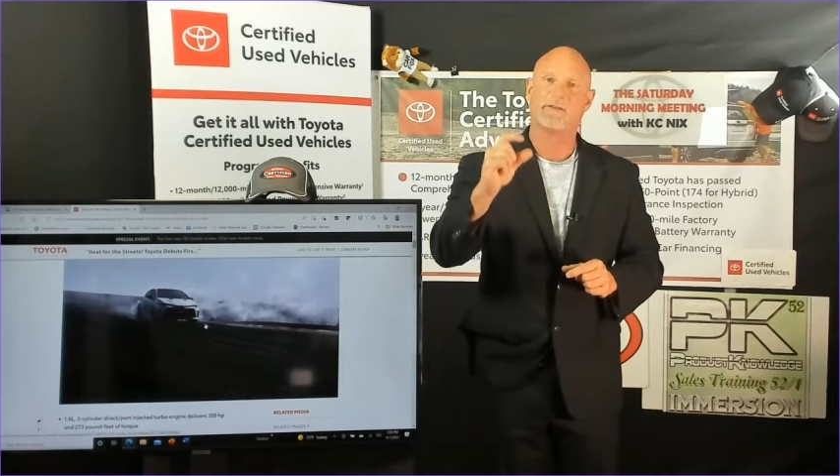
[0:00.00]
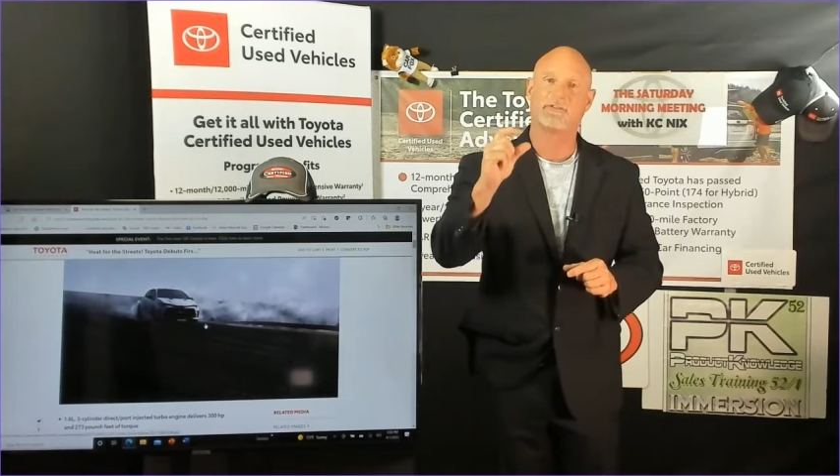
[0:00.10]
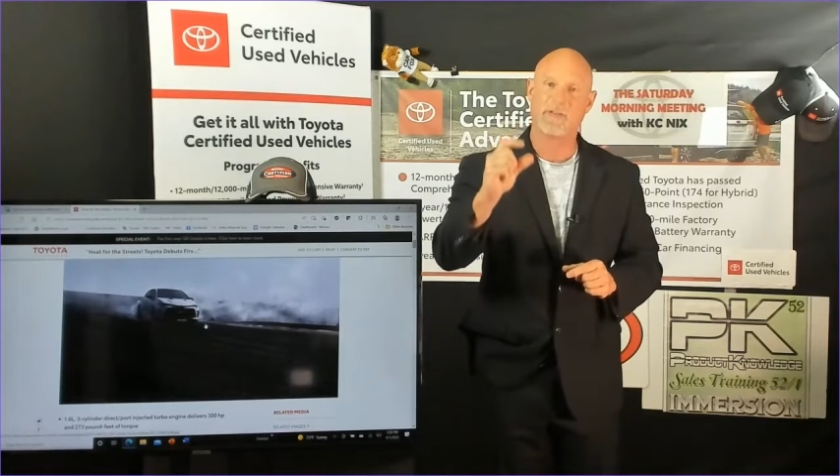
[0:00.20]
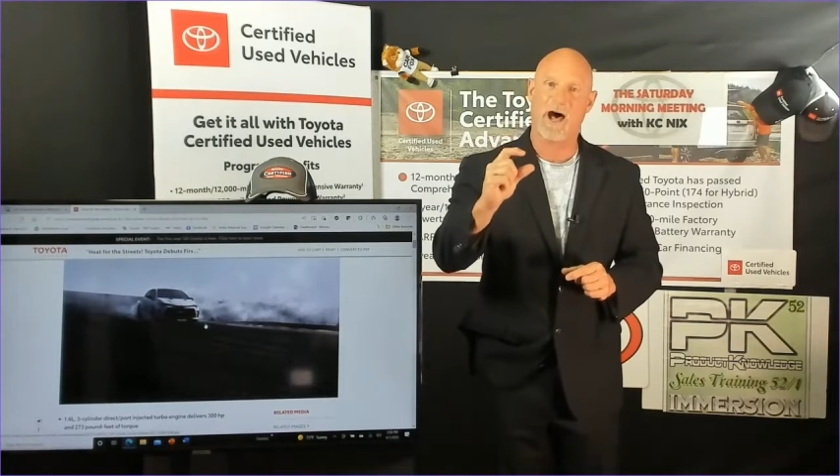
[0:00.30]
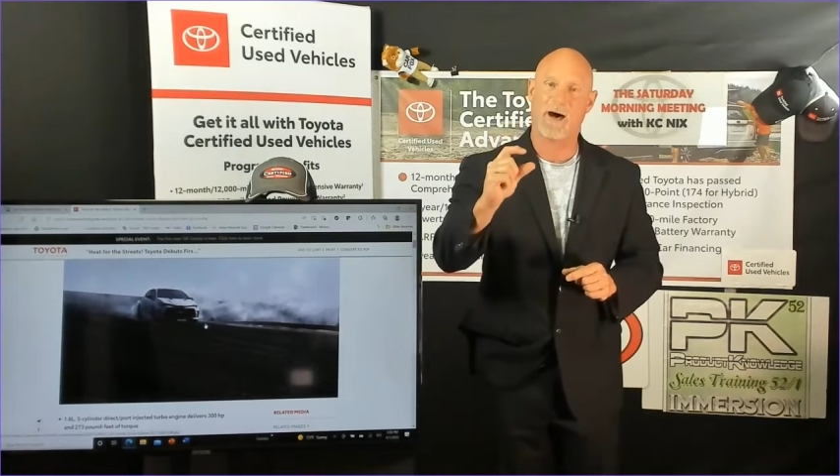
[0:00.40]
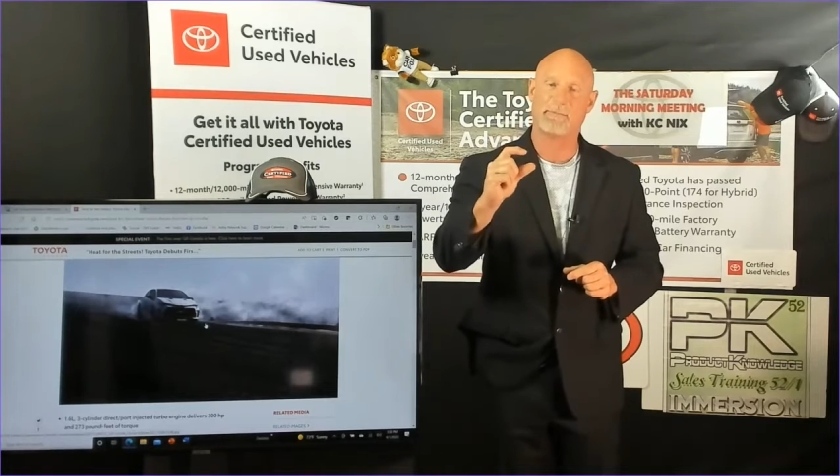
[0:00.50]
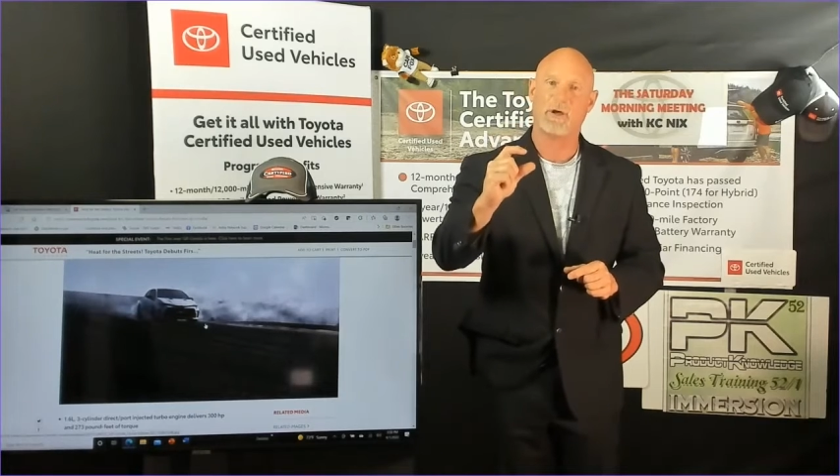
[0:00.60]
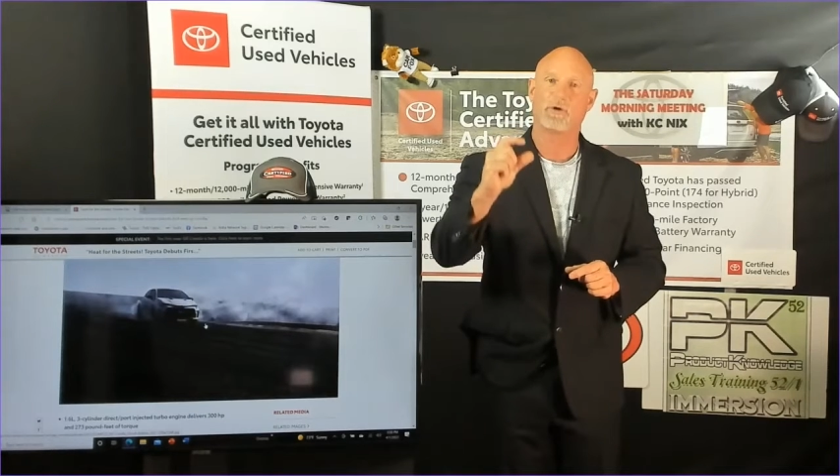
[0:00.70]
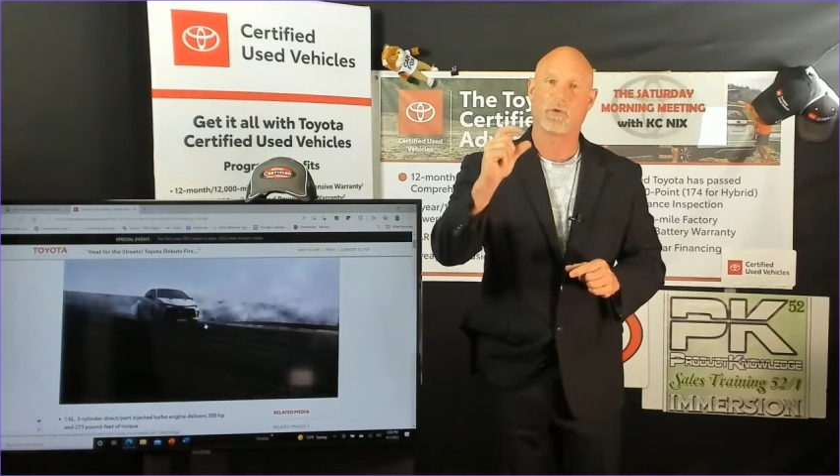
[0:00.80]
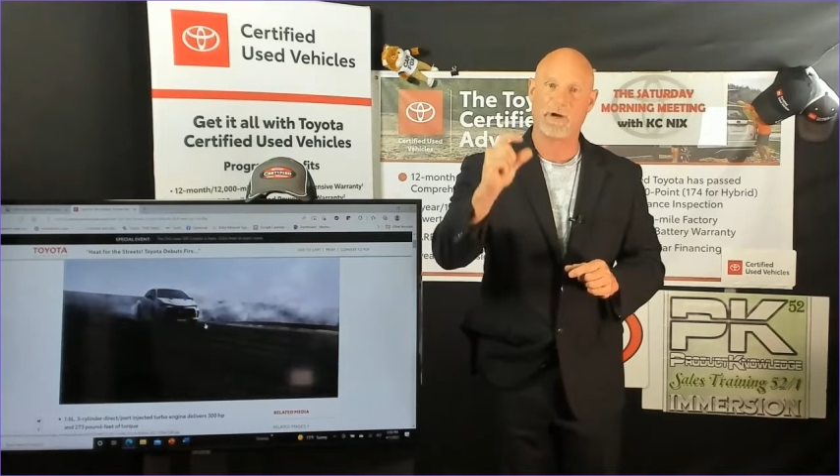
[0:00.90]

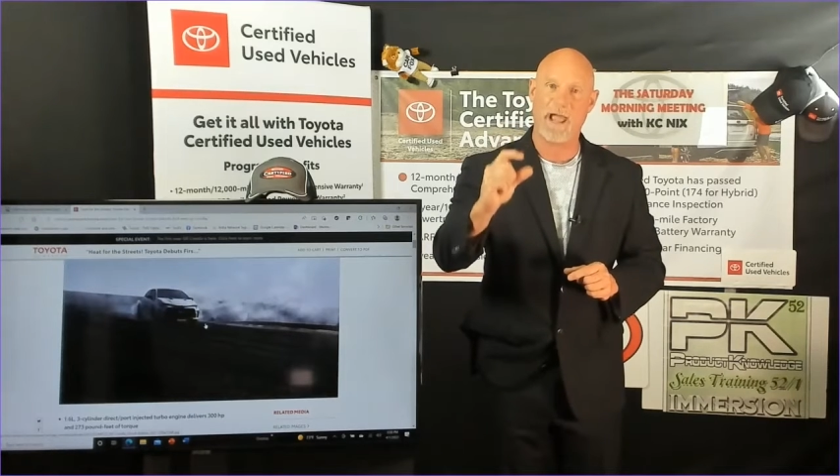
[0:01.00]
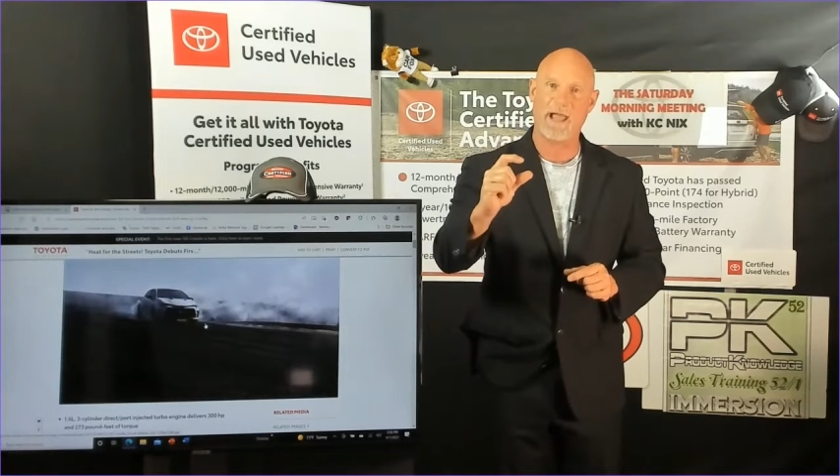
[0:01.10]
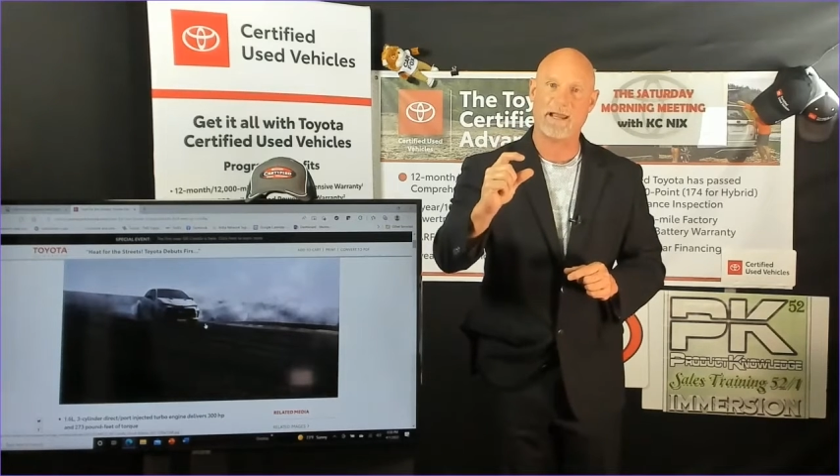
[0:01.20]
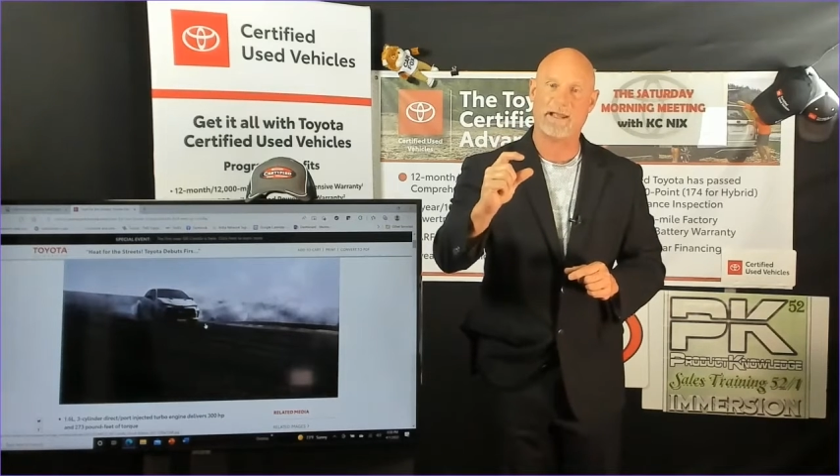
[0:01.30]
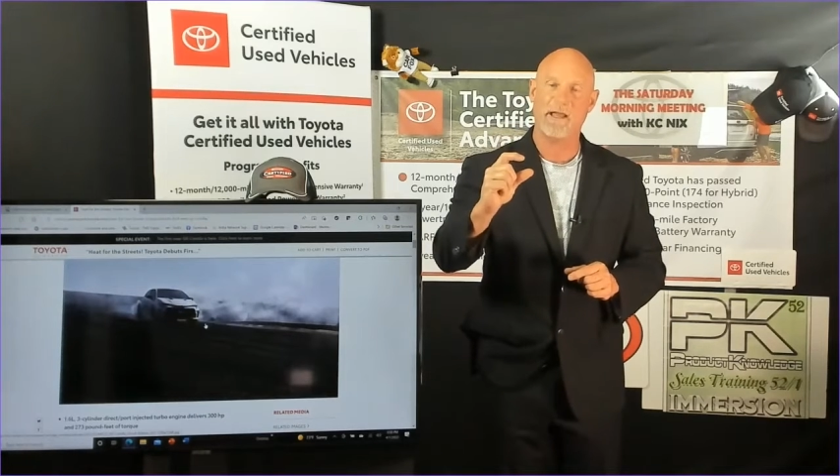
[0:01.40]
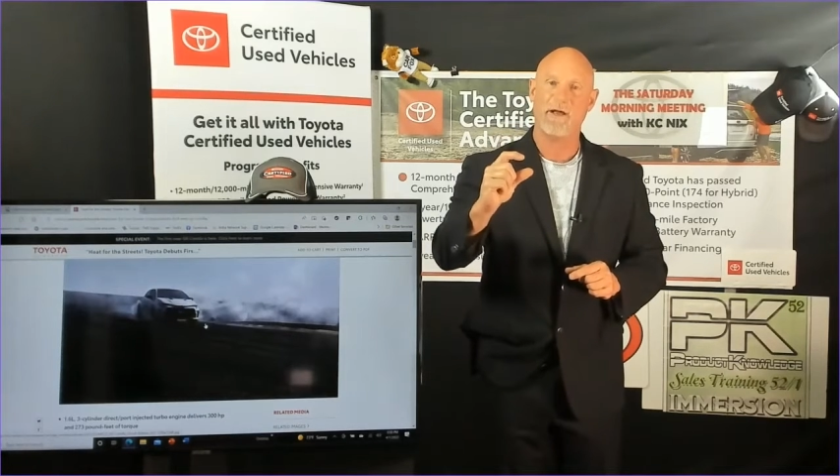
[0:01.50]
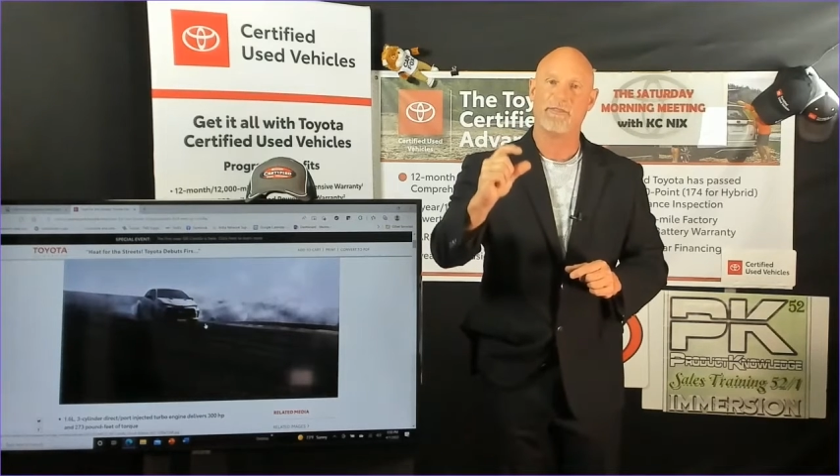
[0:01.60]
stopped creating